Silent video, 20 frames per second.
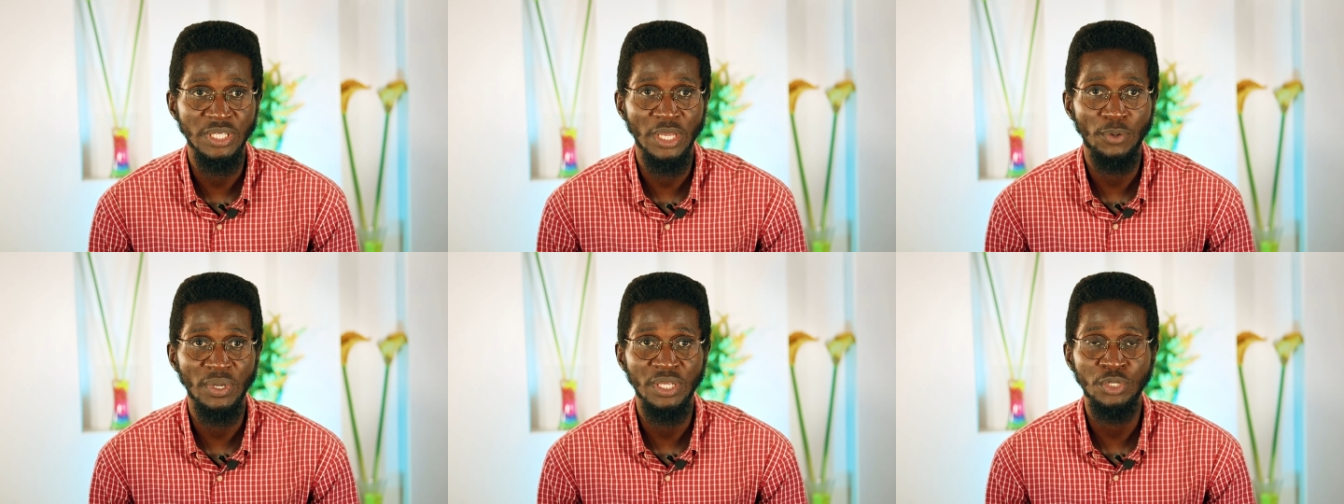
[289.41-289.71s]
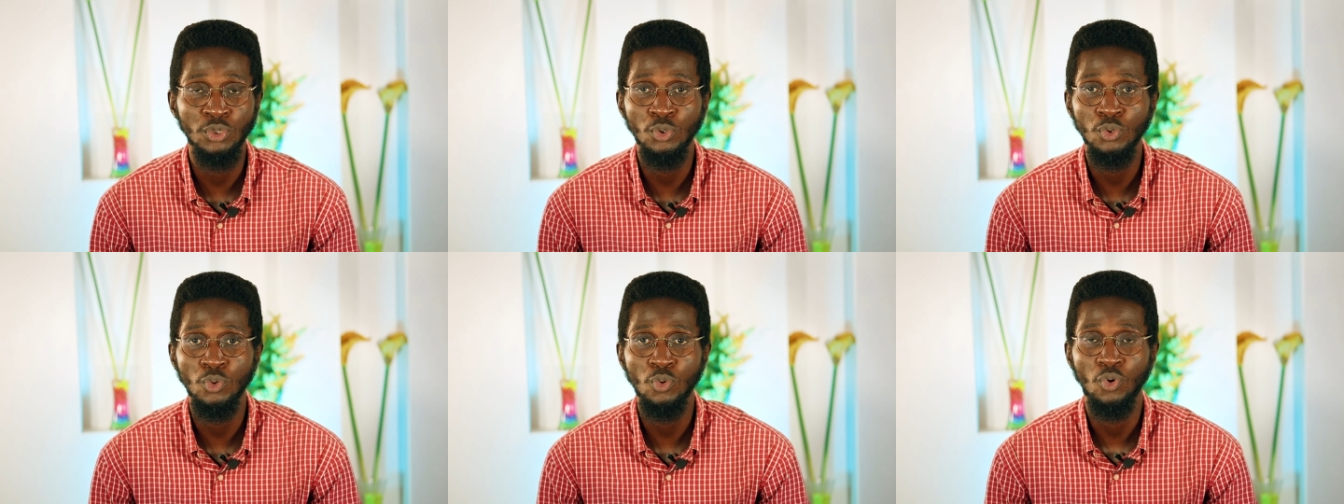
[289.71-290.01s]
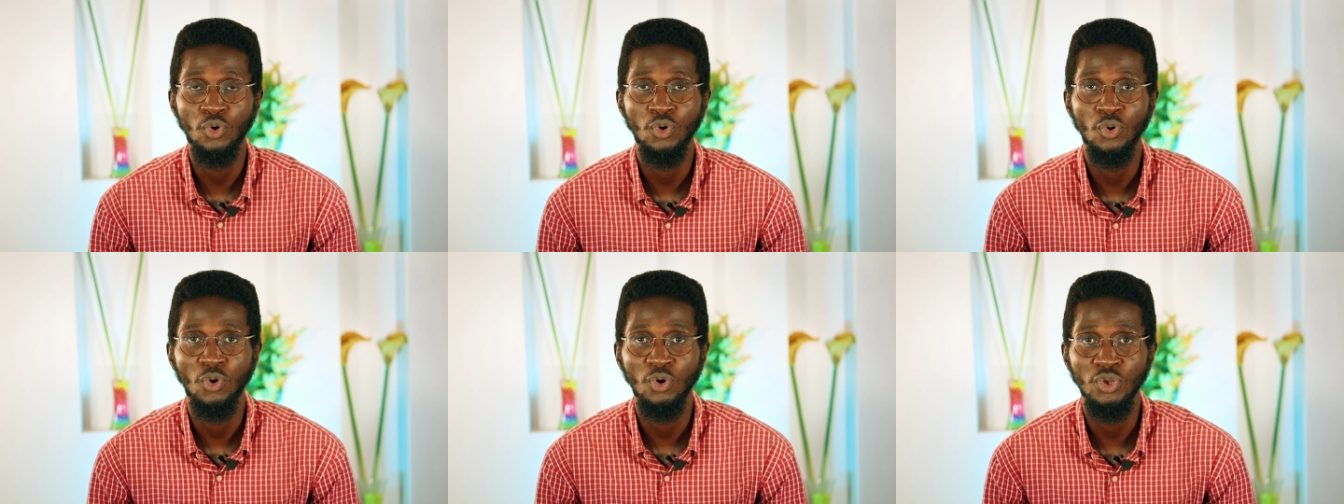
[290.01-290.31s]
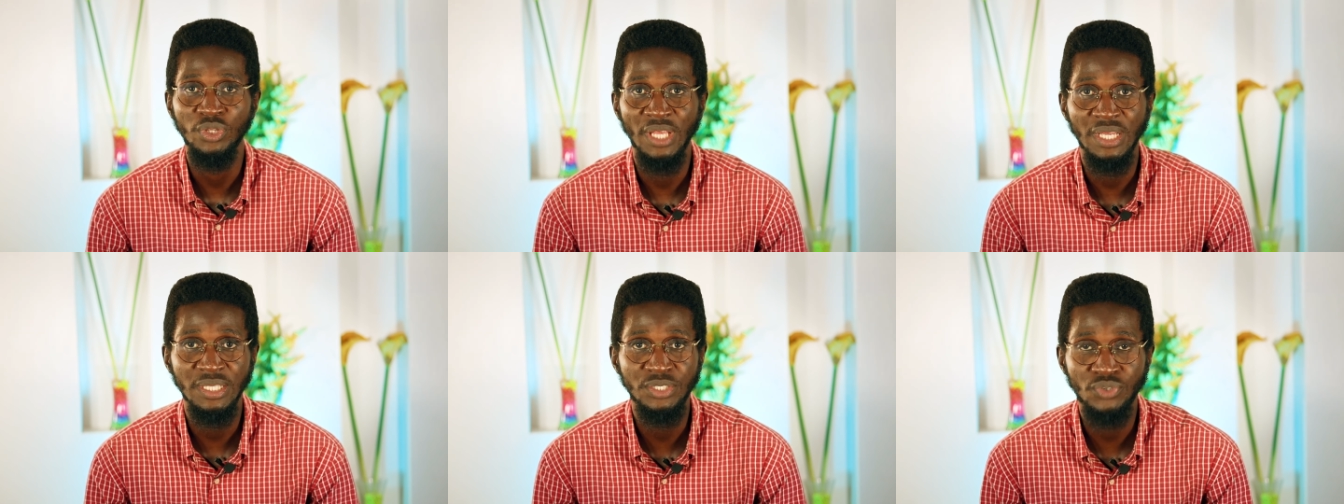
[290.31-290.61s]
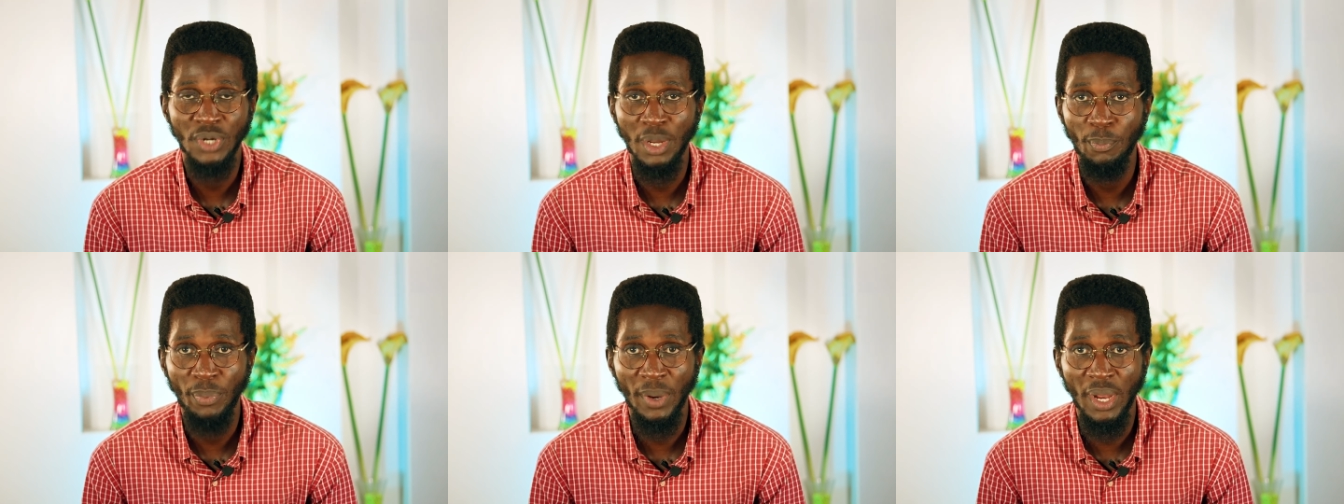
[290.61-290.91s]
There were no
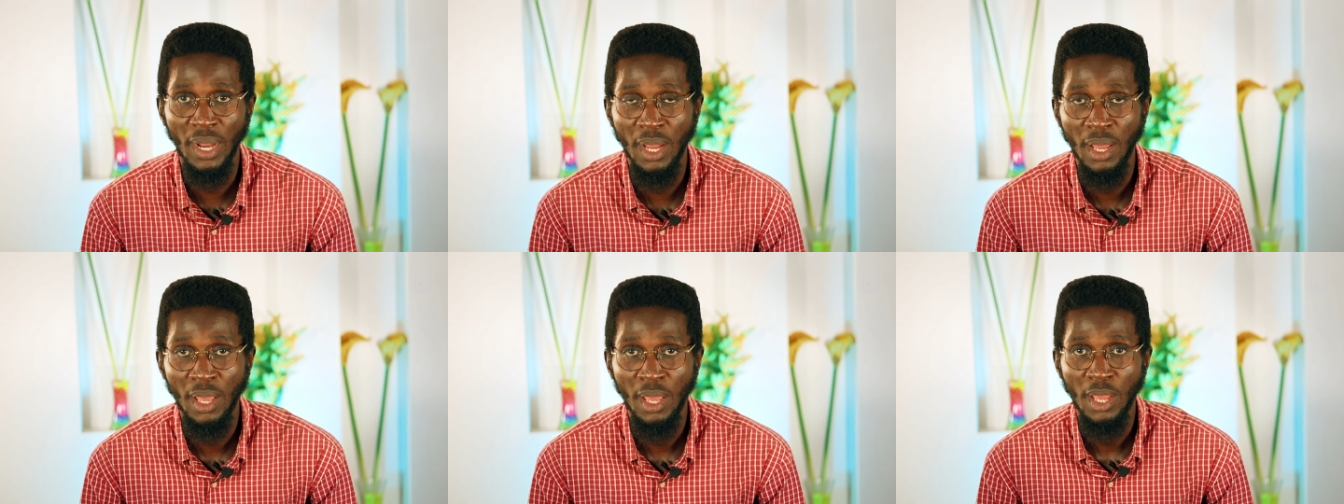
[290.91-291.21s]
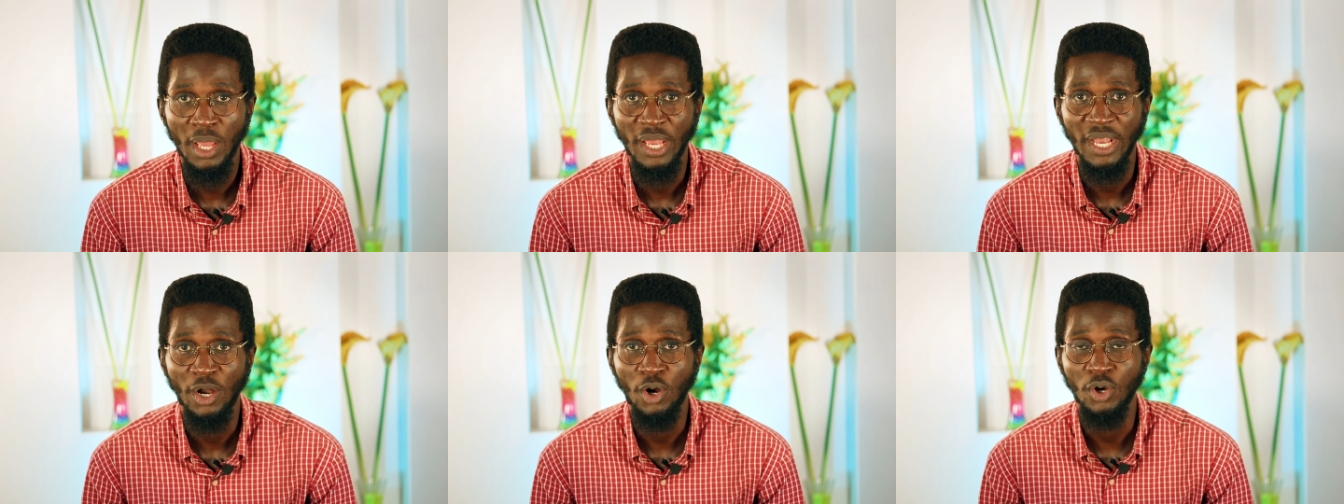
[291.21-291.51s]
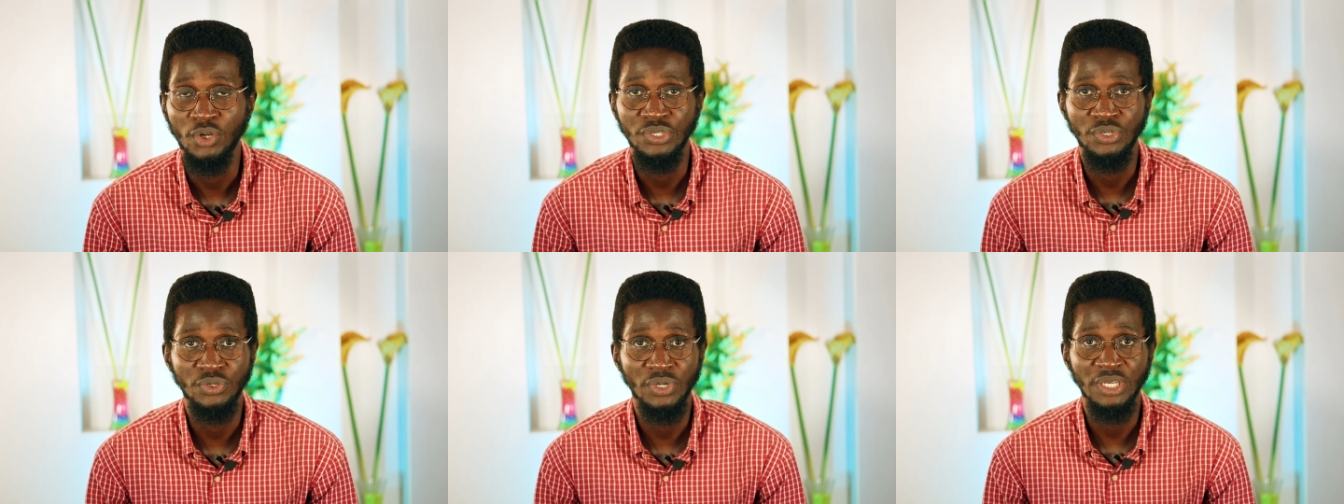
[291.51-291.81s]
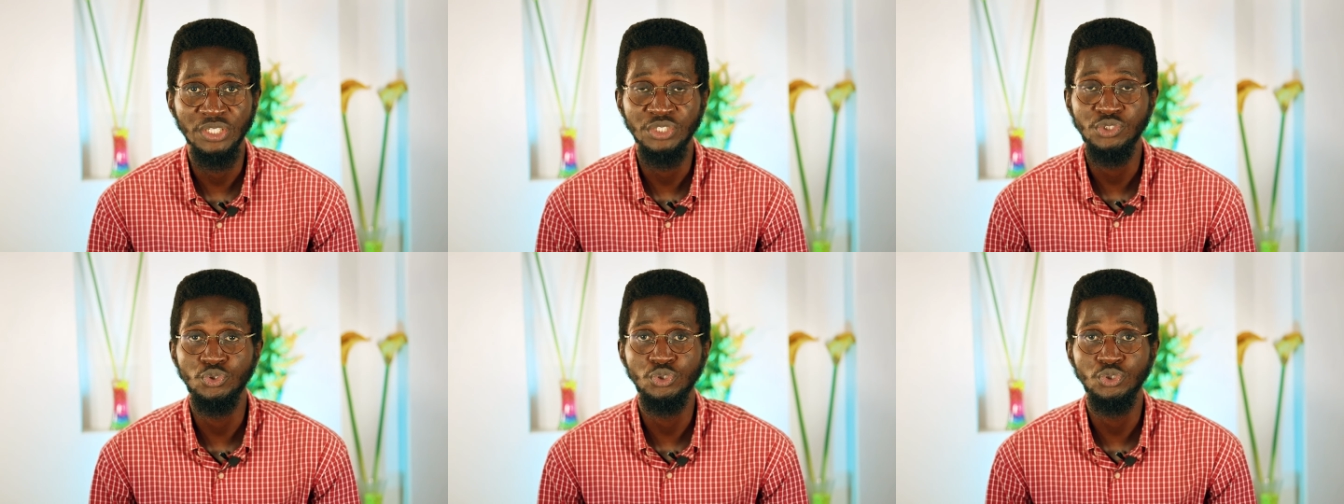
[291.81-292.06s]
death wrapper on the ground.